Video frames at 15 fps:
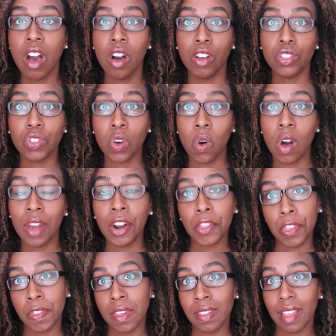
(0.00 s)
So another
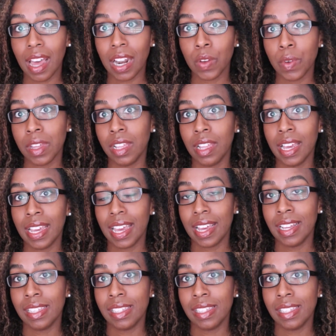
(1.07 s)
thing that I really like is